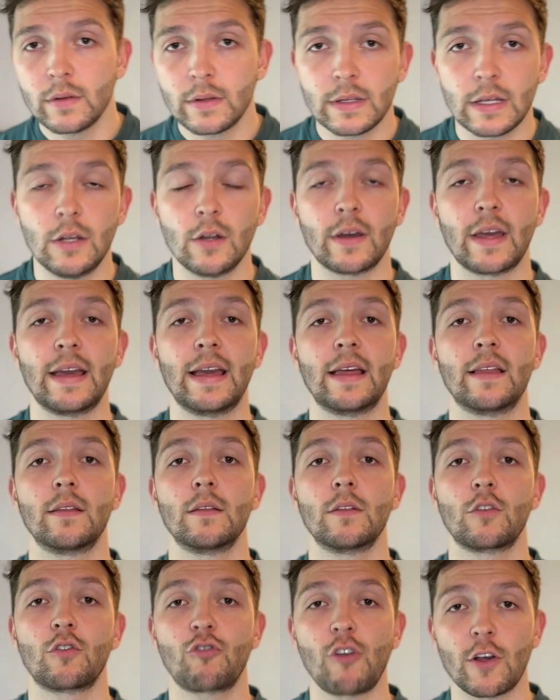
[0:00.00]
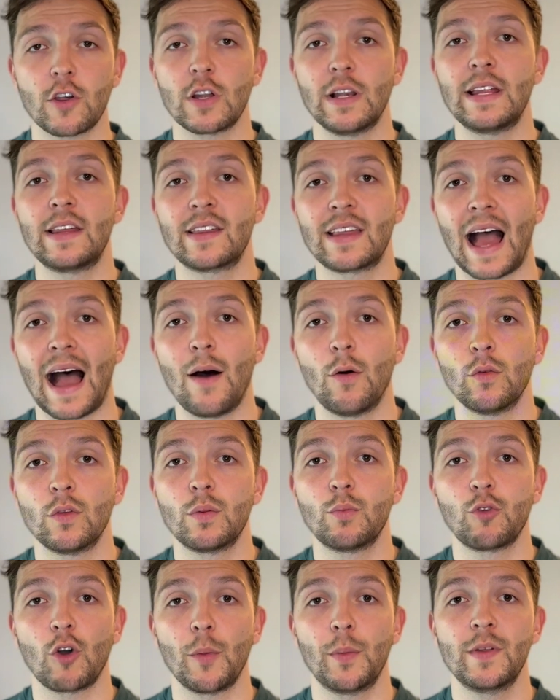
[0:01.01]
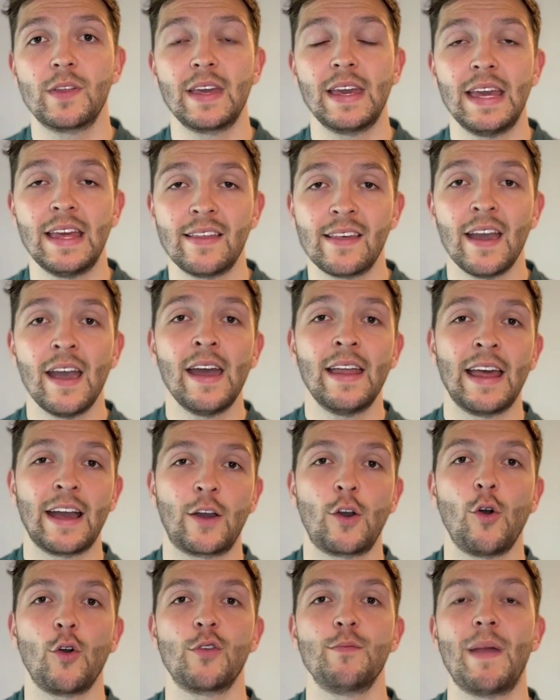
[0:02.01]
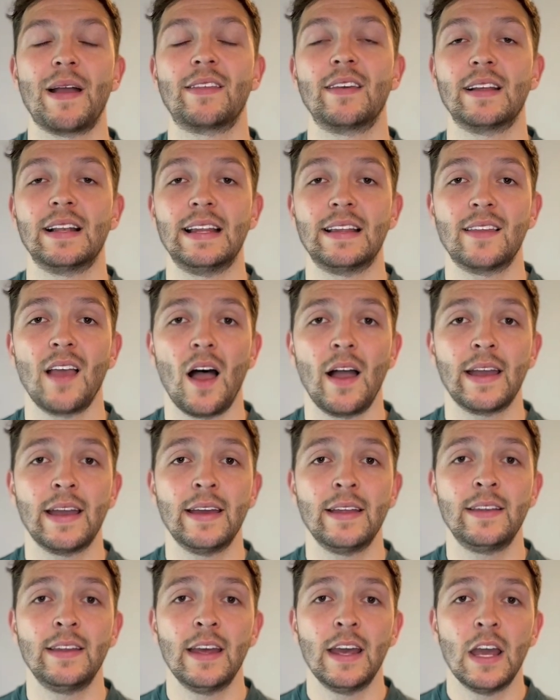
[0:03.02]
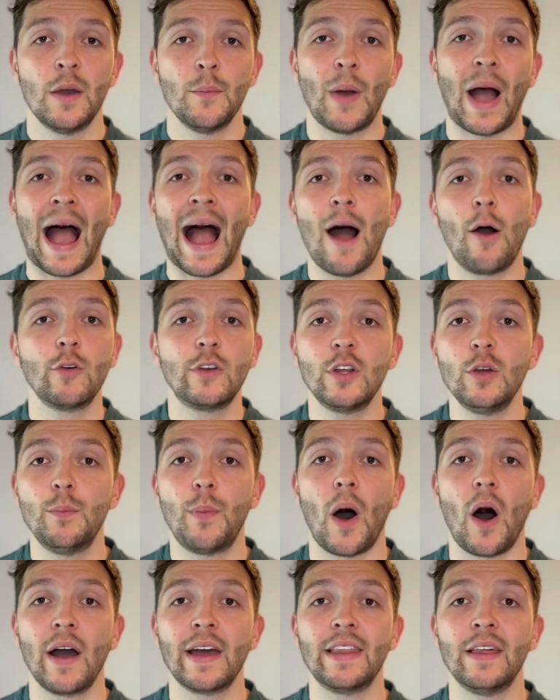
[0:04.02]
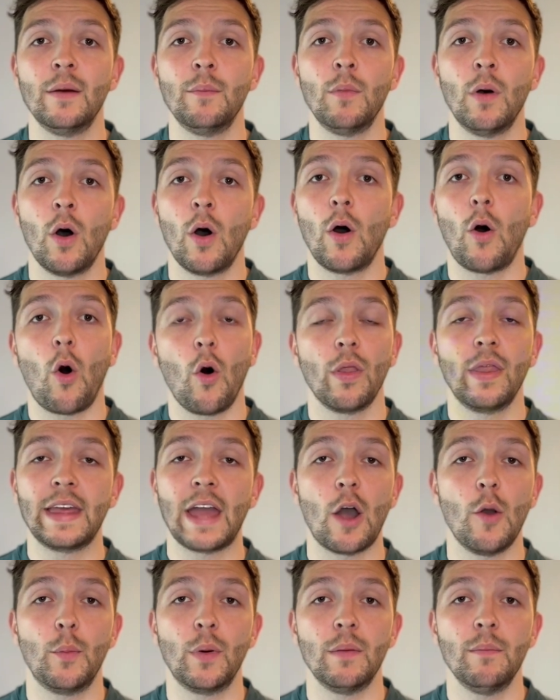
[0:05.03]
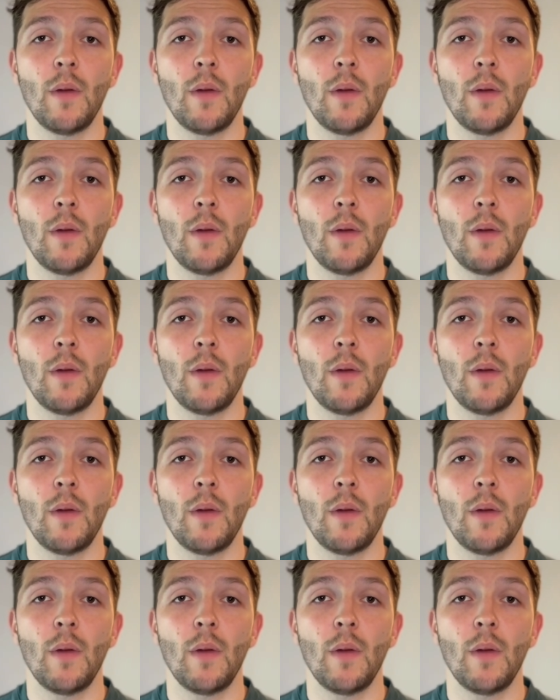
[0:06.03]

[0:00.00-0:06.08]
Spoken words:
You're looking at structurally sound properties that are cosmetically tired, but how do you buy them on the open